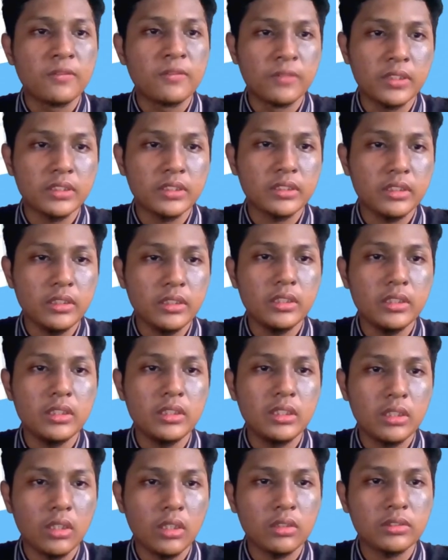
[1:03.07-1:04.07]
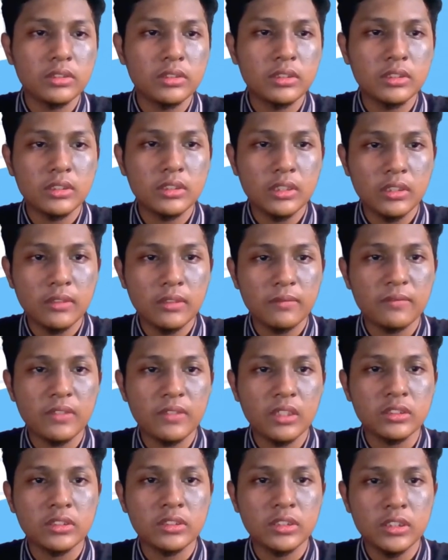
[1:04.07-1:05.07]
Firstly, constant
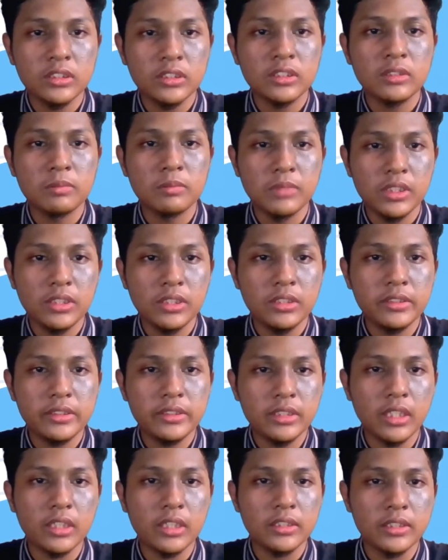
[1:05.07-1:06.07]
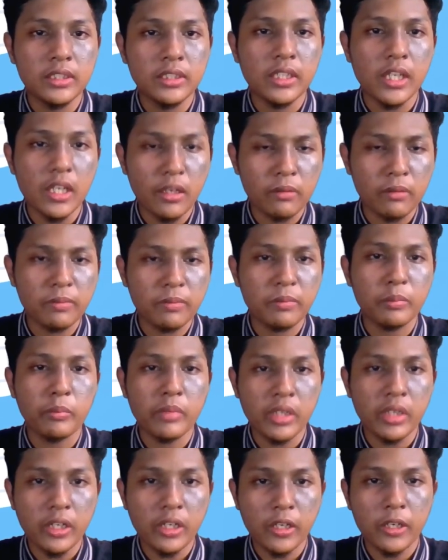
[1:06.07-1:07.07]
functions means that the f
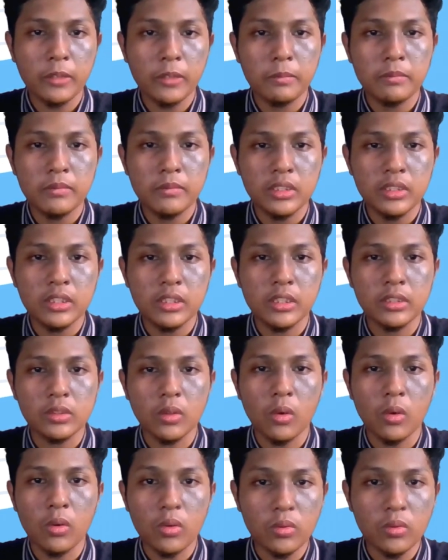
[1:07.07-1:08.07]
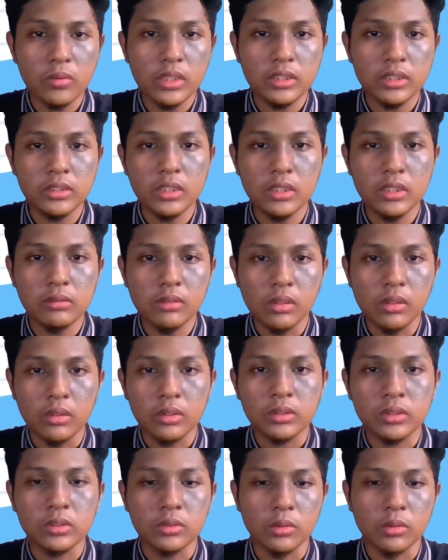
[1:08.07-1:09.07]
prime is always 0,
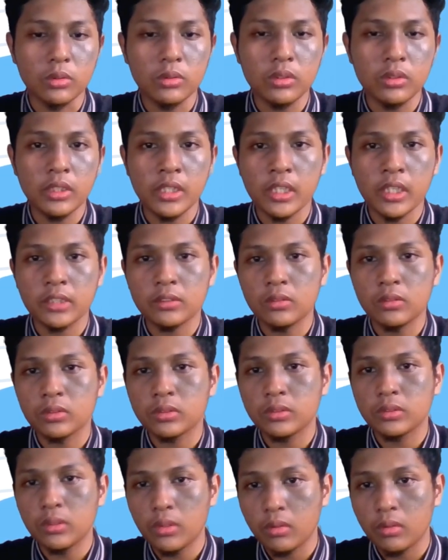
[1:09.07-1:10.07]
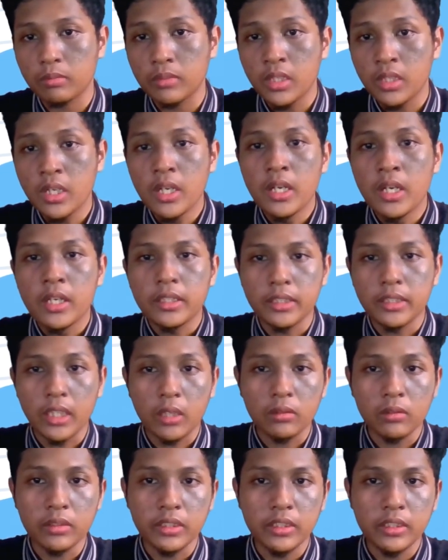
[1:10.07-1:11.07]
so it has no slope.
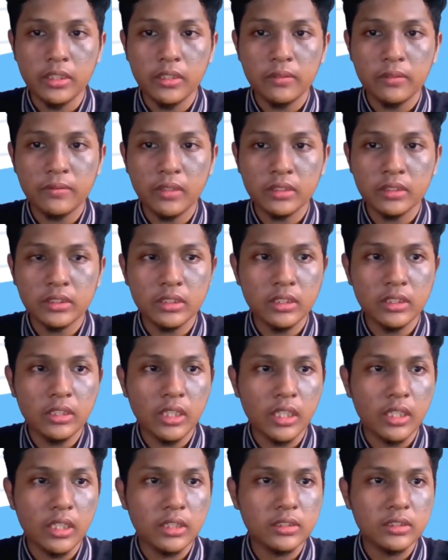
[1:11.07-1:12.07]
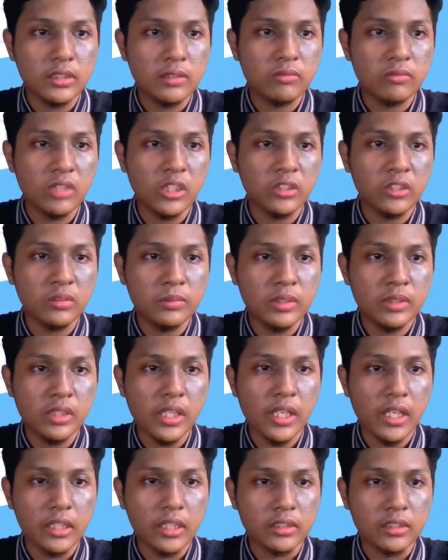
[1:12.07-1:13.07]
Now, linear function has the variable
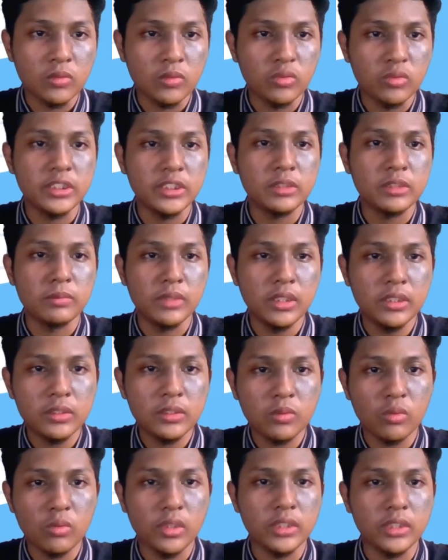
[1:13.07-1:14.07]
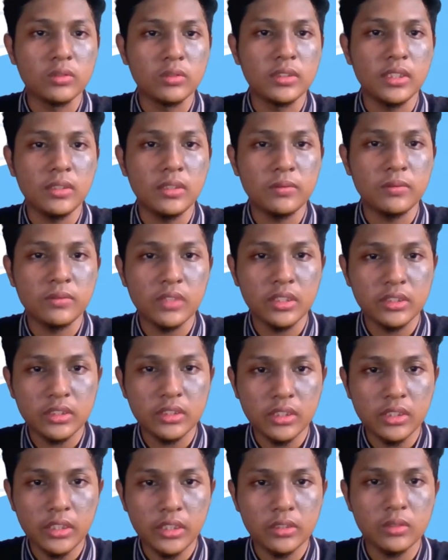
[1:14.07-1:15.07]
x, which means when you
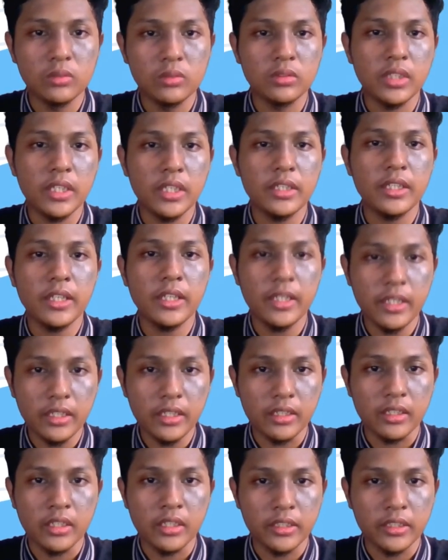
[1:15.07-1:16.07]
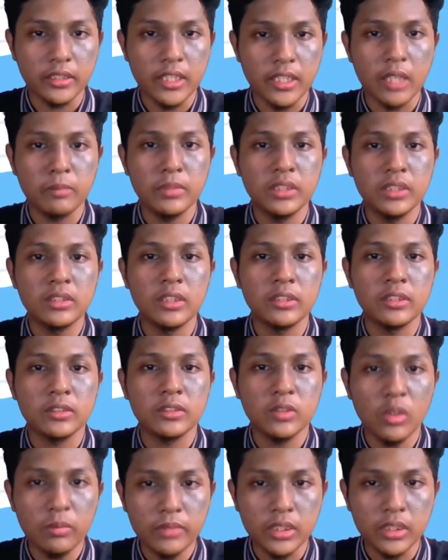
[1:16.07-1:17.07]
differentiate, you get a. That means the
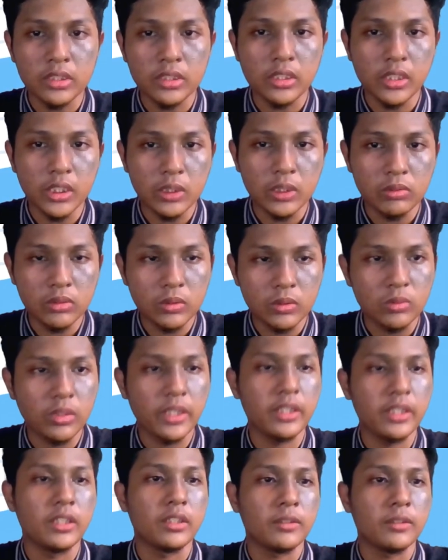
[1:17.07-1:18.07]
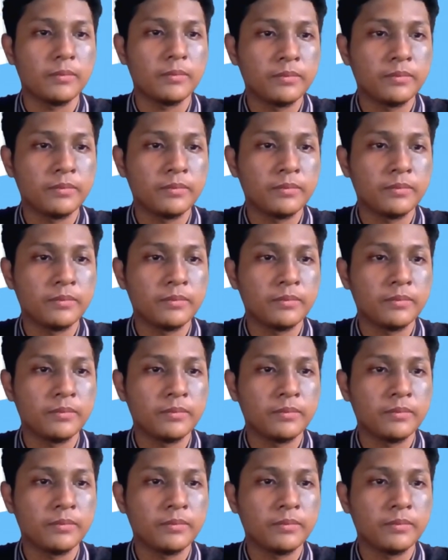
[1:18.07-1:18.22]
slope is equal to a.